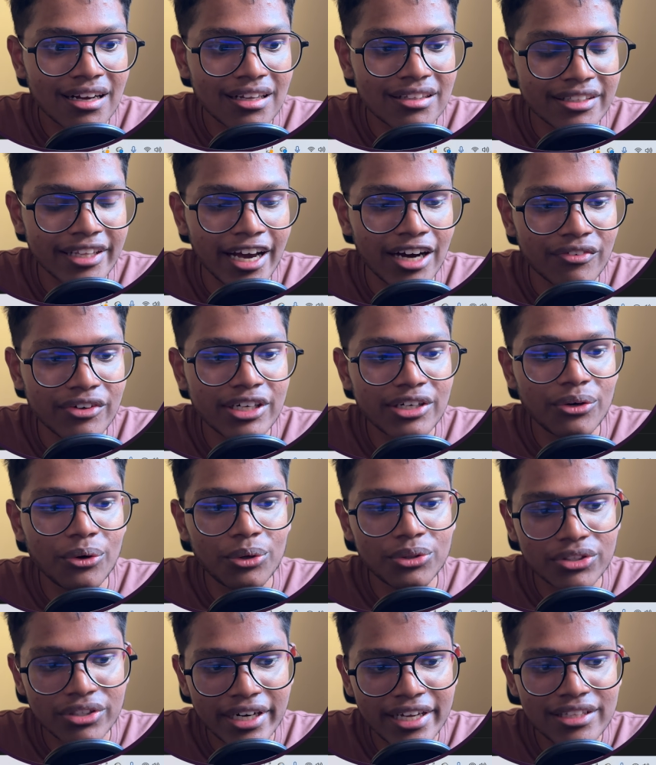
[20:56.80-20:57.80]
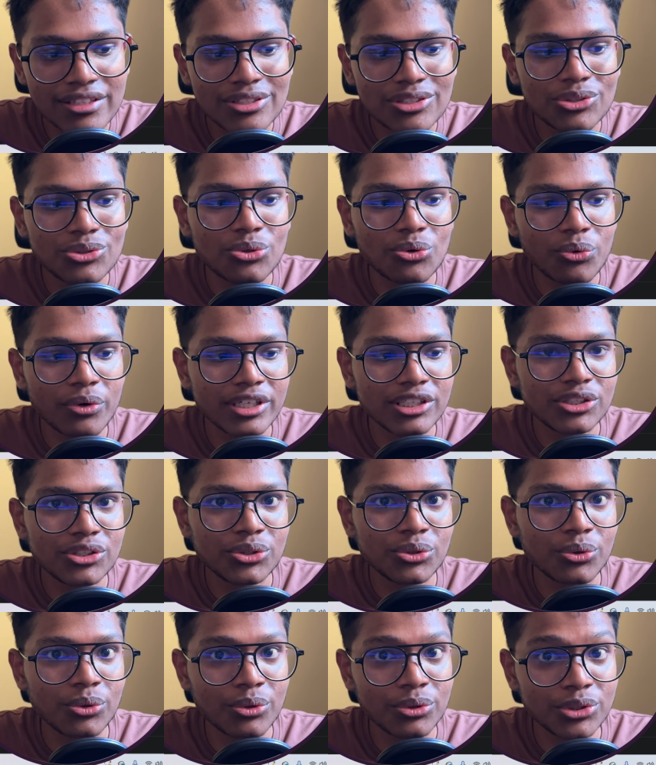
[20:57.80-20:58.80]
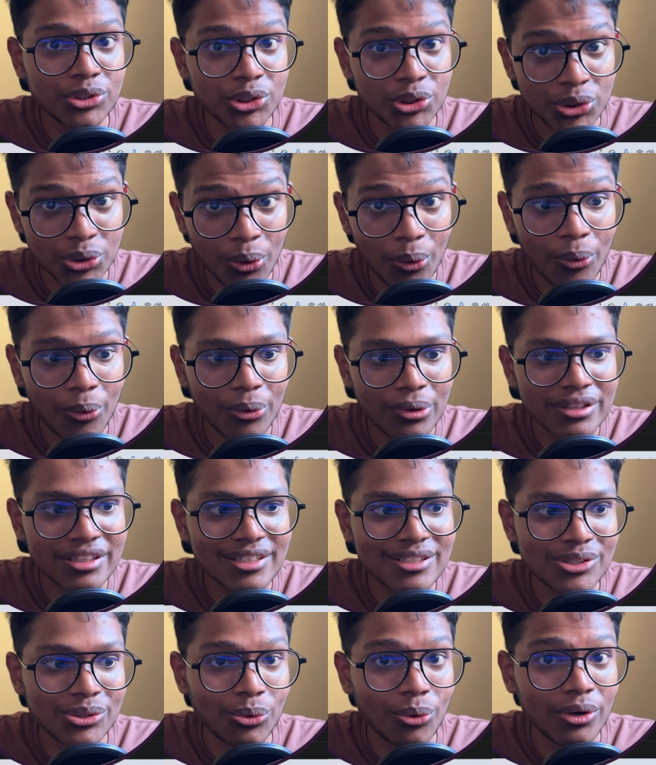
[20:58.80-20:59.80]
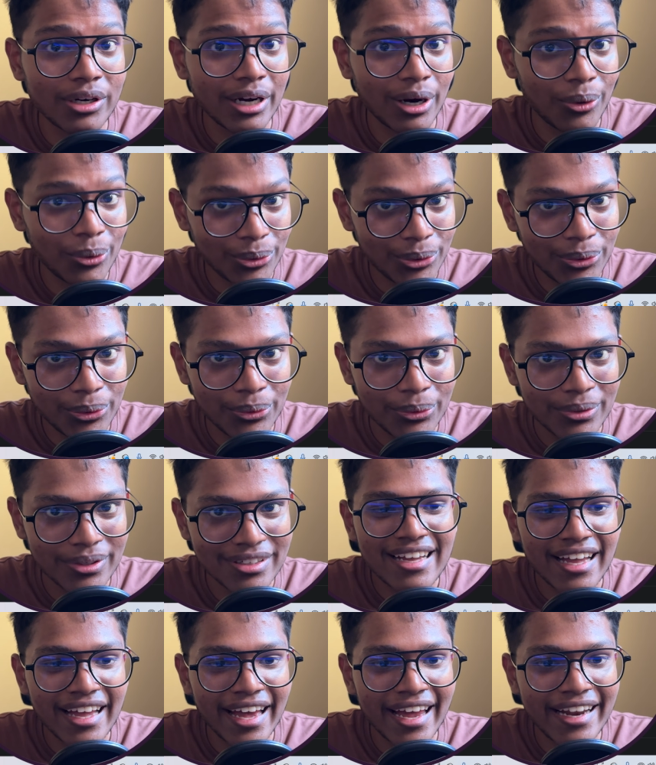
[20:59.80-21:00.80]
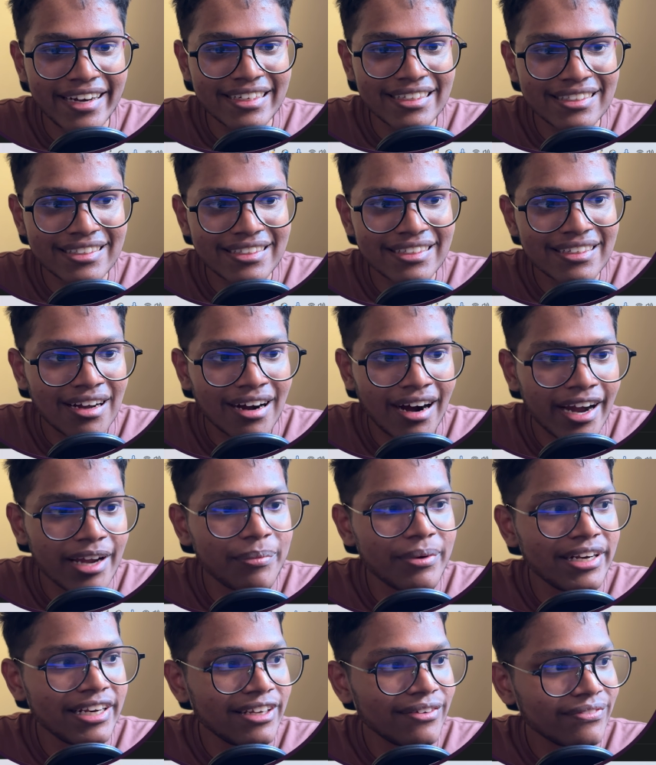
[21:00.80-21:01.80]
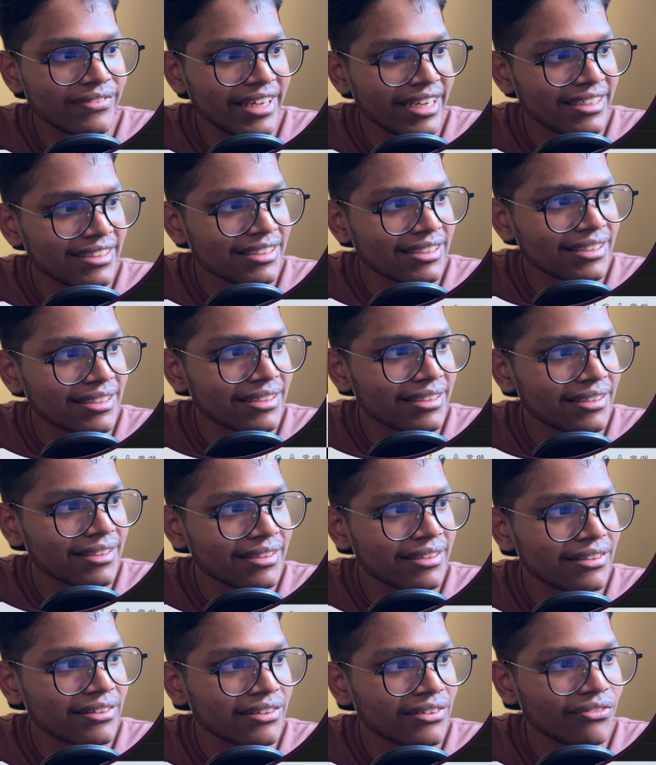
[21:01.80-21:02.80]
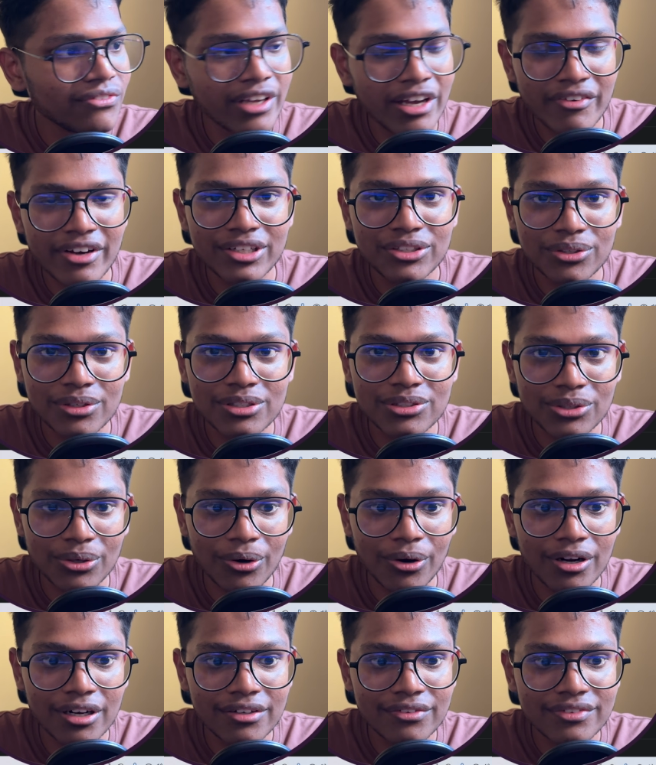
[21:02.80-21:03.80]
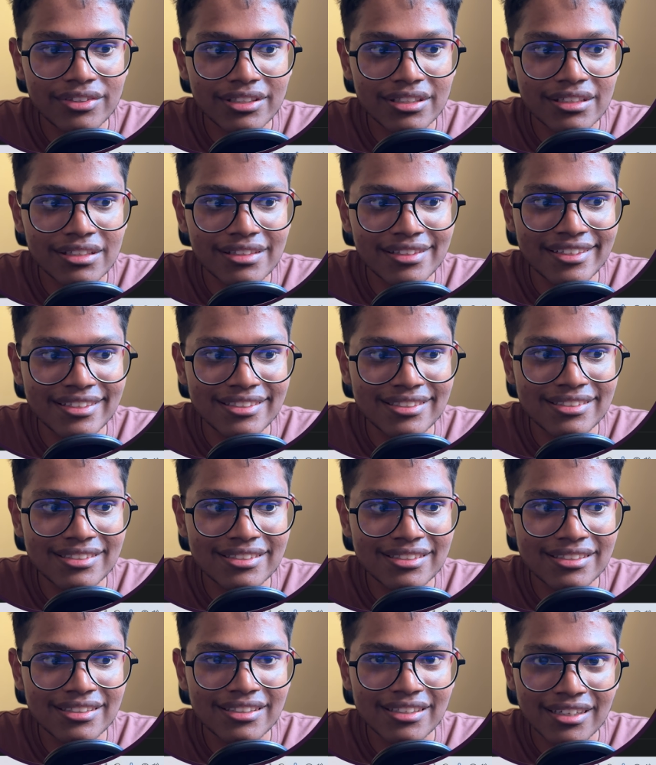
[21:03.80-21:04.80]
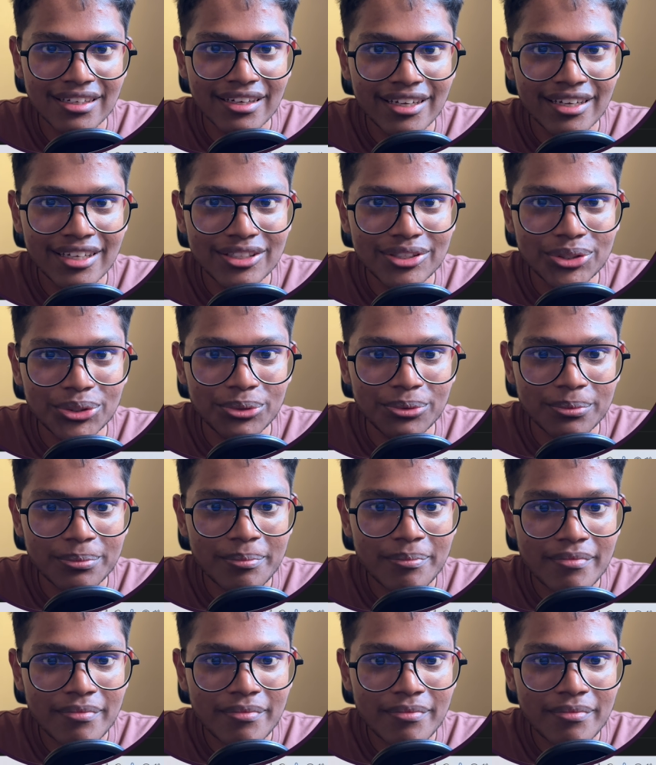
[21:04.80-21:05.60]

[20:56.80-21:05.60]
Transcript: there were no threads to which you could show the sold out to. And I believe that we have actually solved this issue.